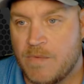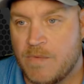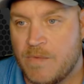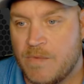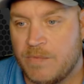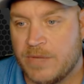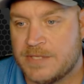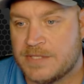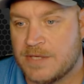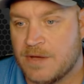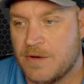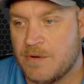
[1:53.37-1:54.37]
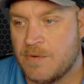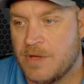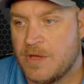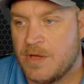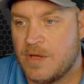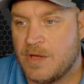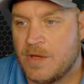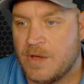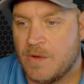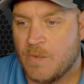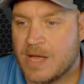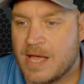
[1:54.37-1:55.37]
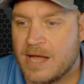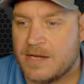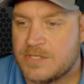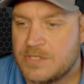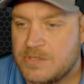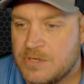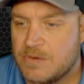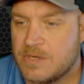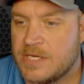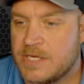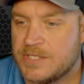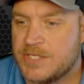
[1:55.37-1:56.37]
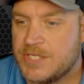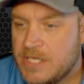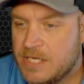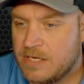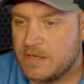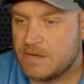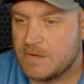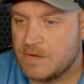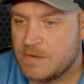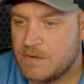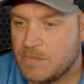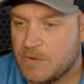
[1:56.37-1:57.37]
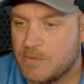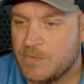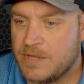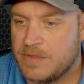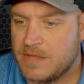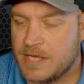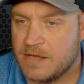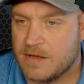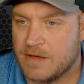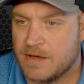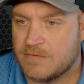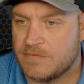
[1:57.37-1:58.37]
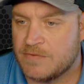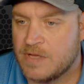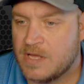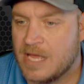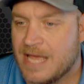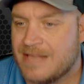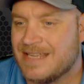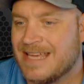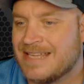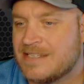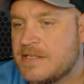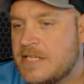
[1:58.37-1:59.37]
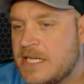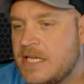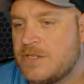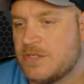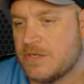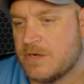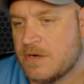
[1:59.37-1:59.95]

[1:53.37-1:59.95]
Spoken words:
Let's go, what kind of student is she? When we think of as a teacher,